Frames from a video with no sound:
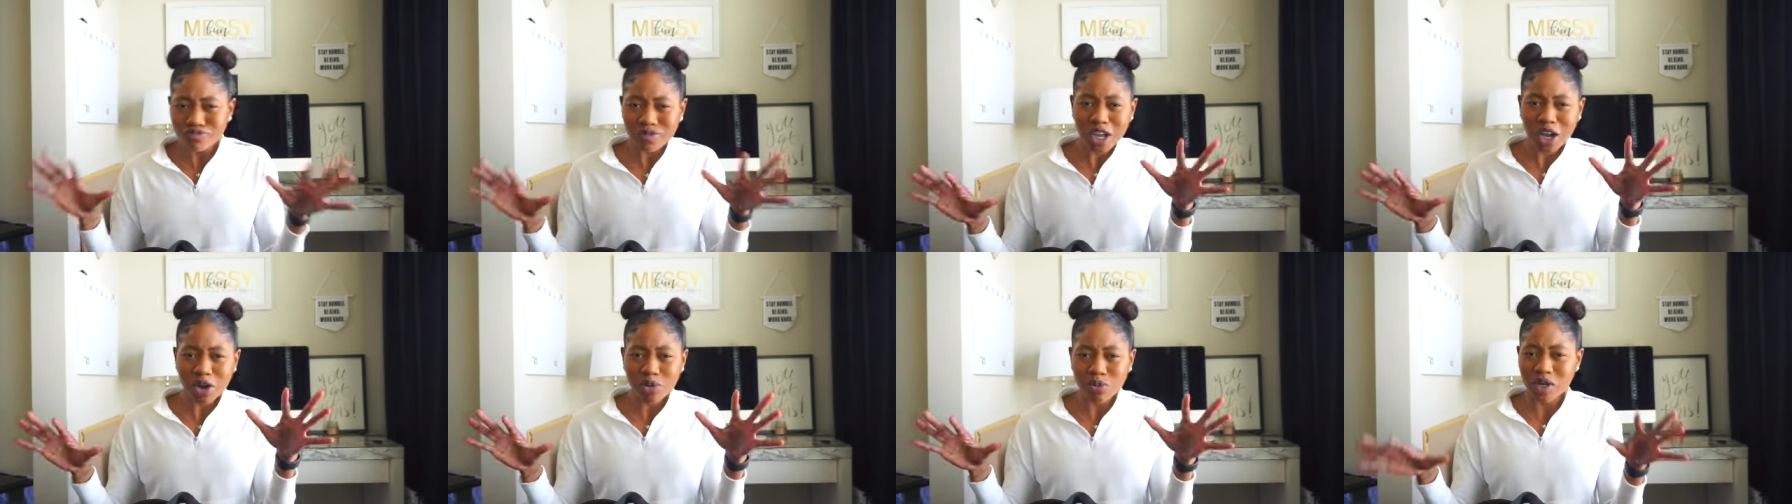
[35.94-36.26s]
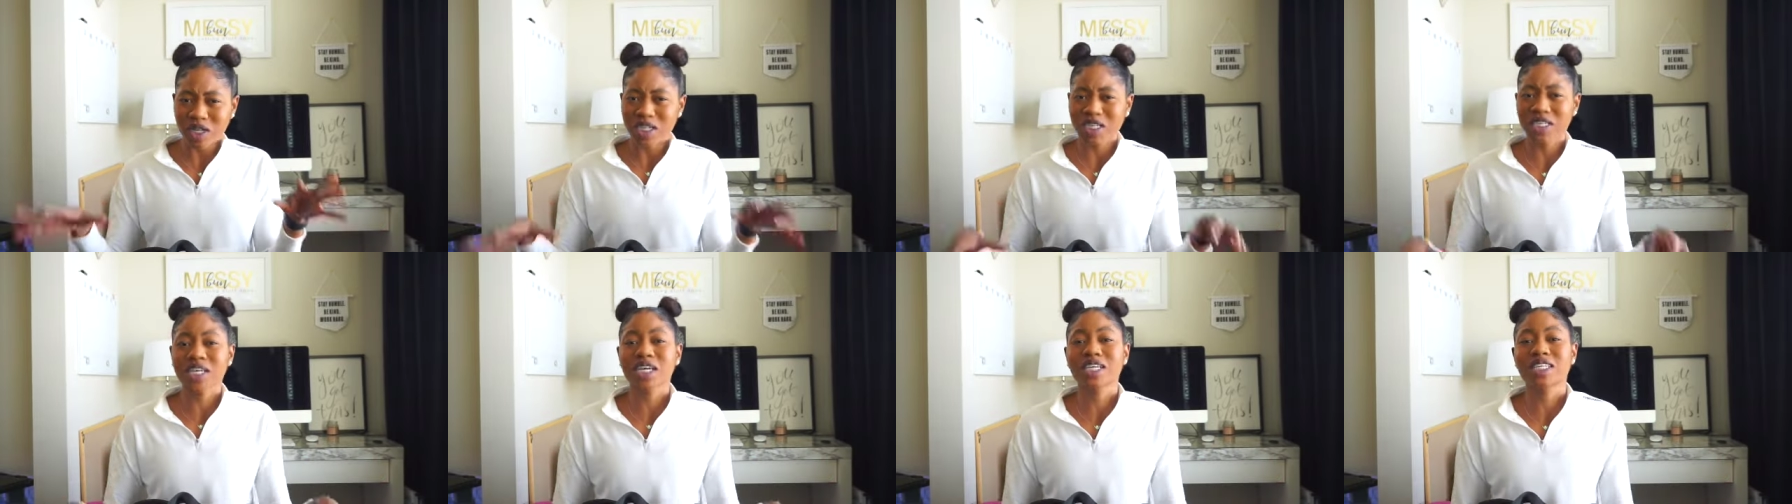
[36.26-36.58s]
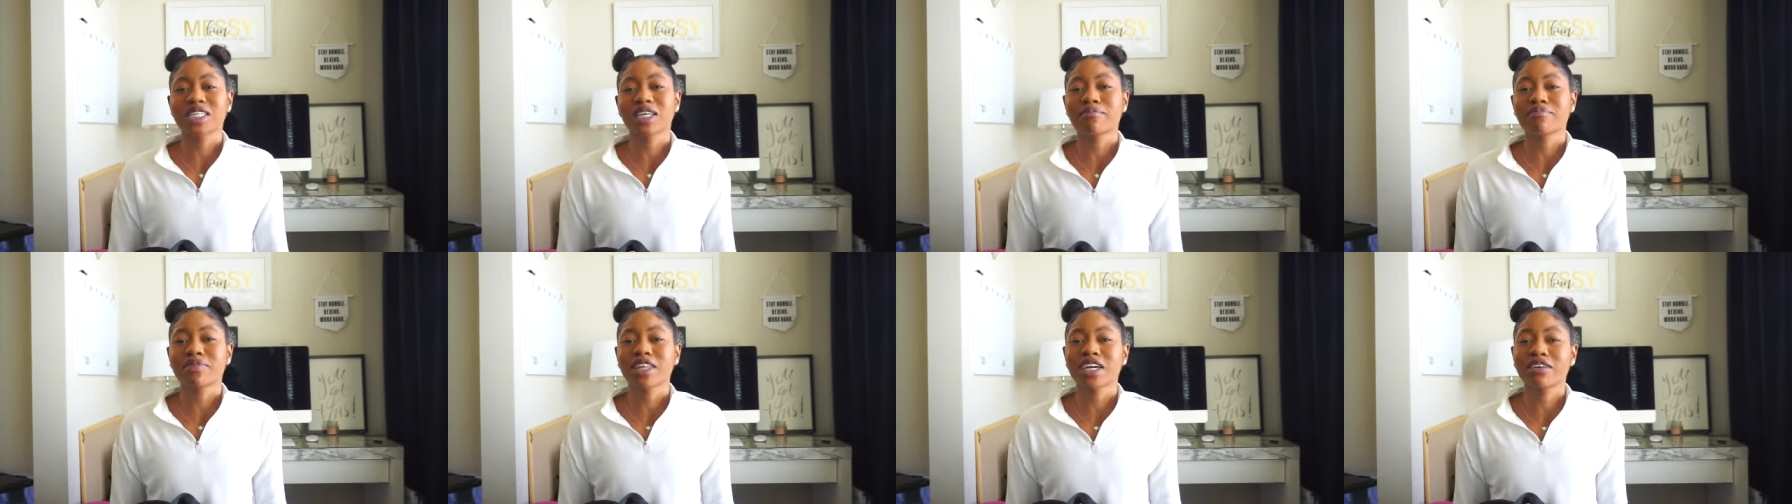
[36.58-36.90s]
I want to say
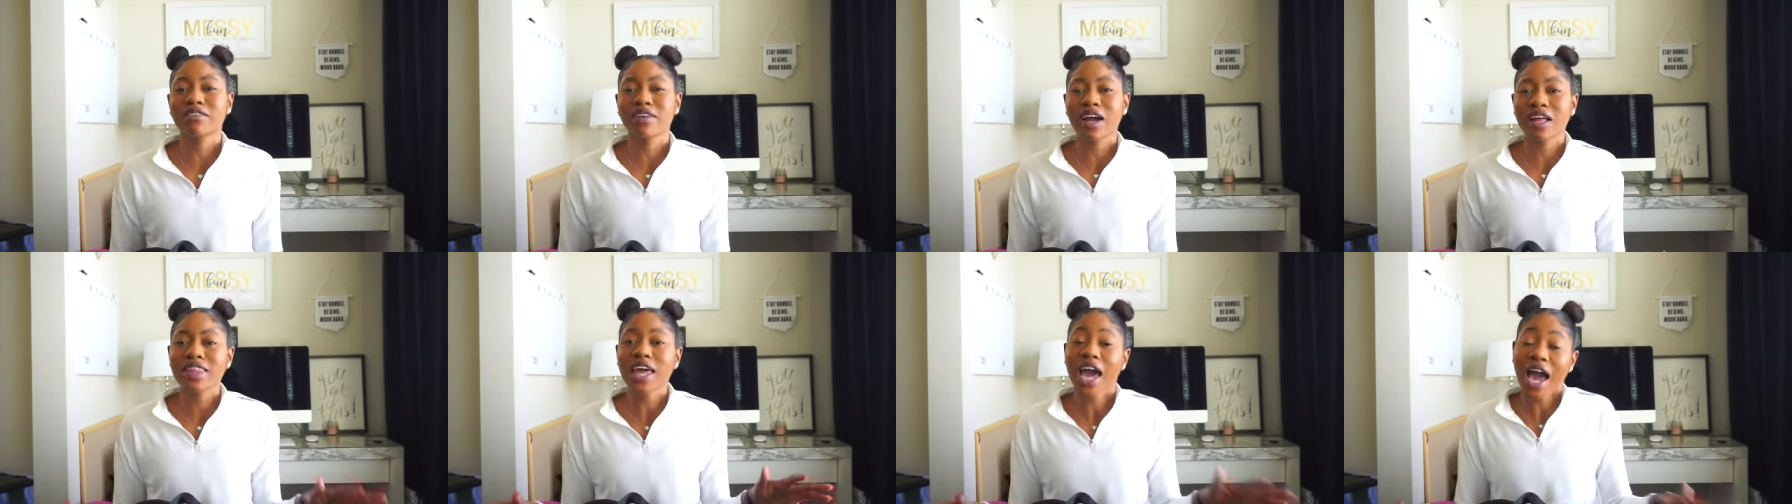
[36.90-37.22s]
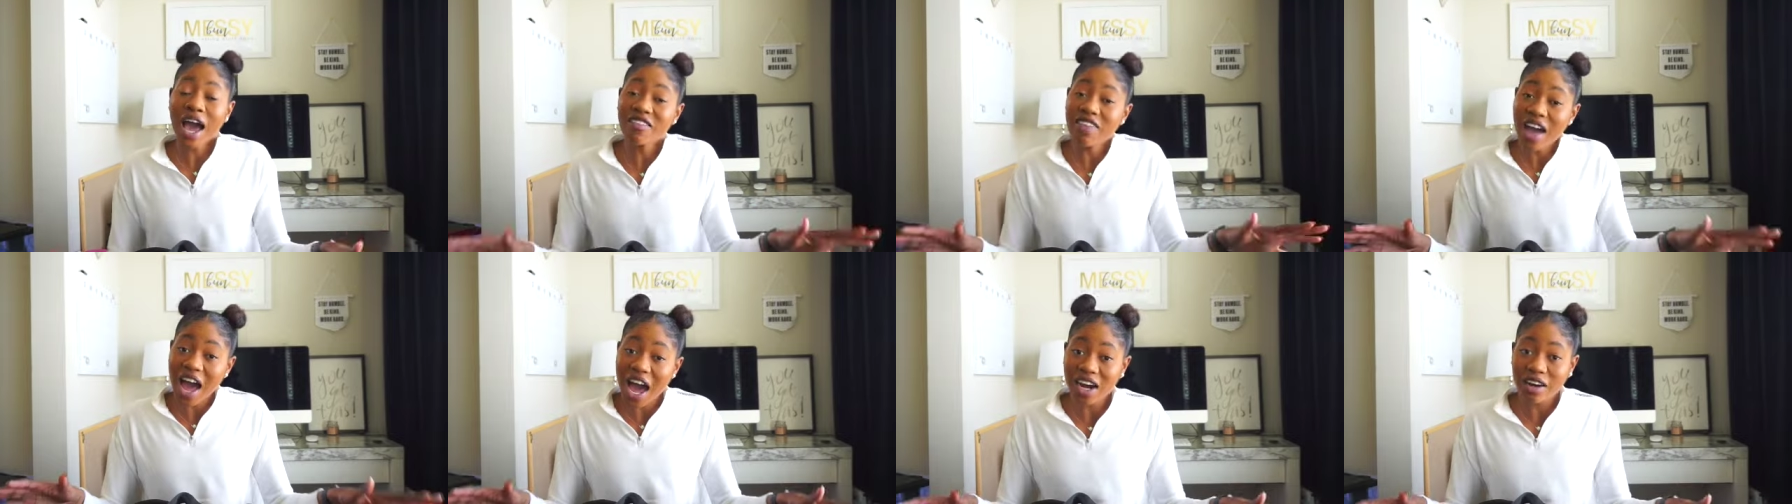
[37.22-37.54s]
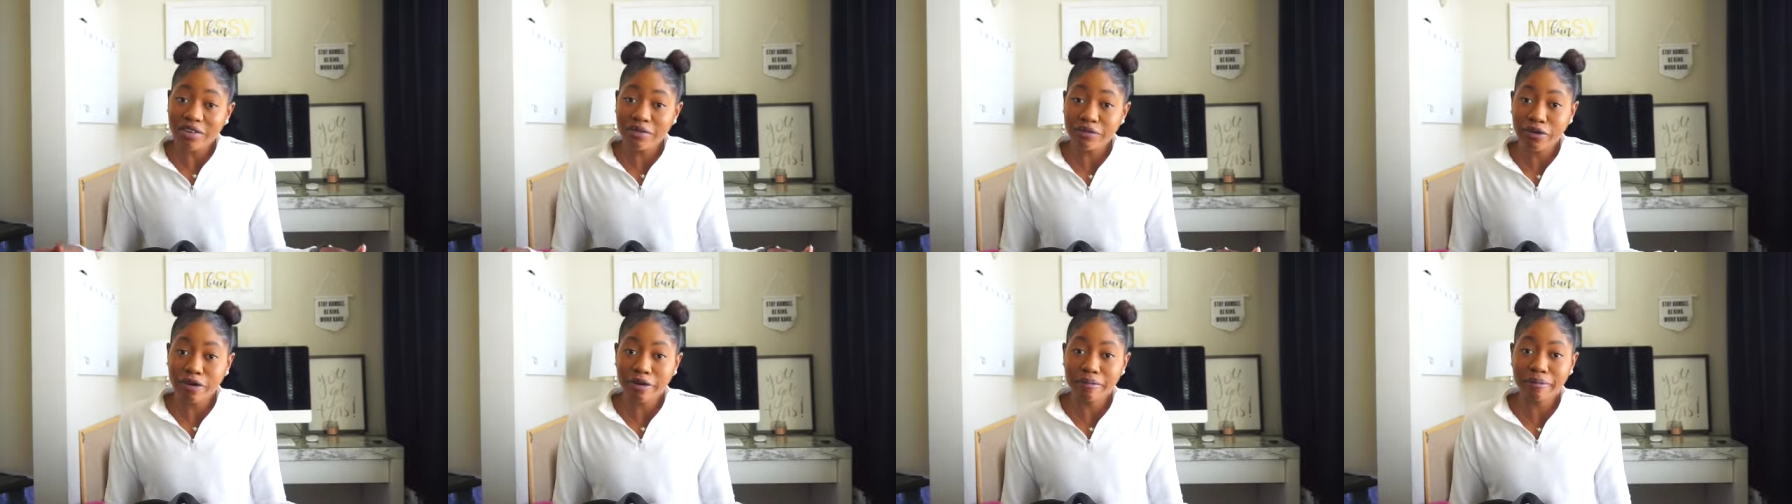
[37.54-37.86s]
something around that. I've had
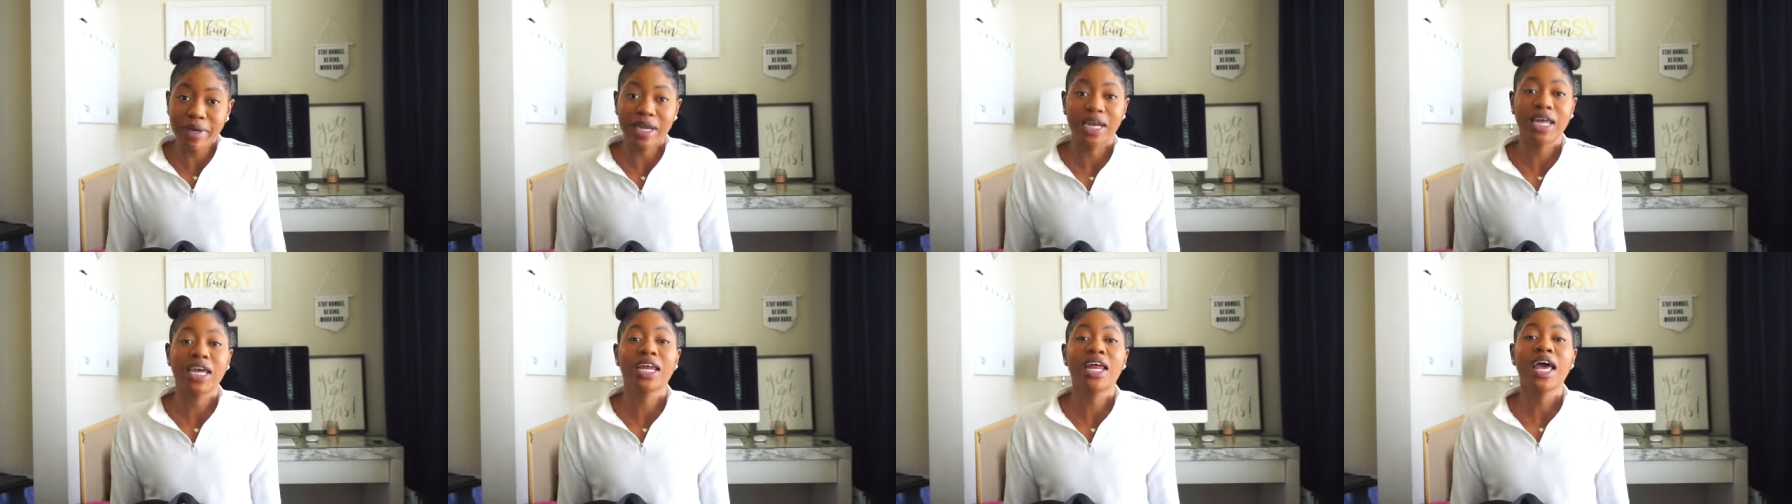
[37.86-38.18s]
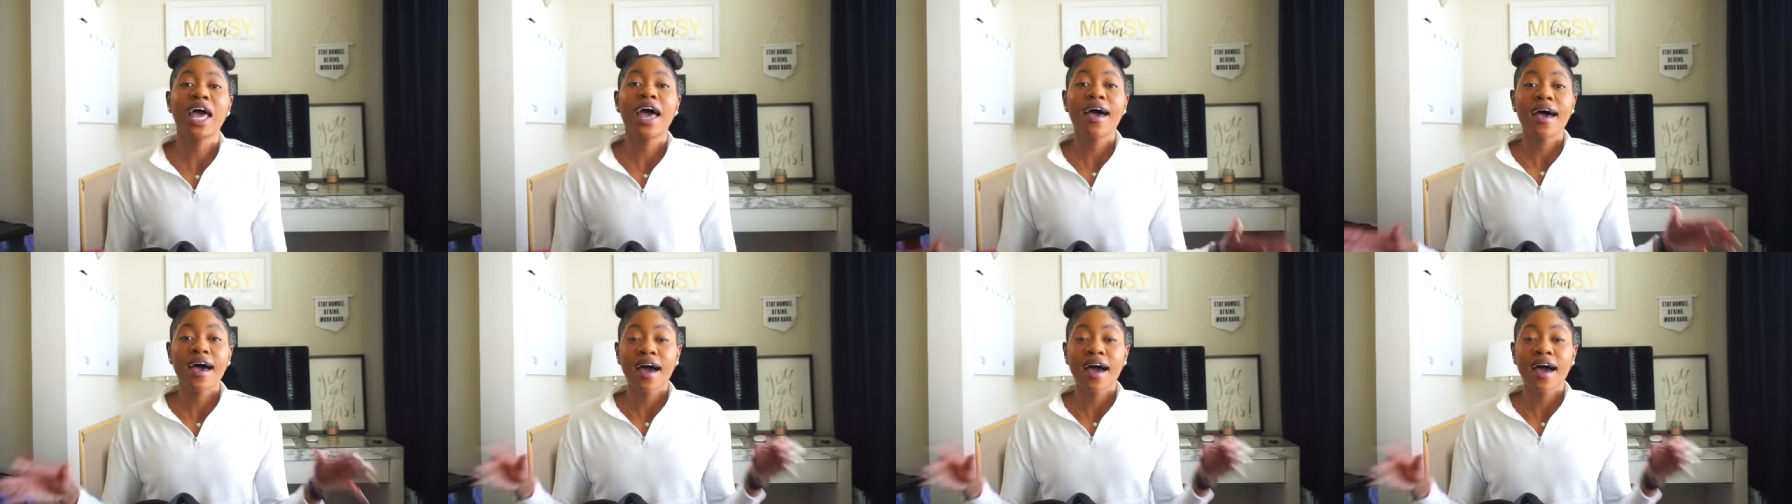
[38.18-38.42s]
it for a minute.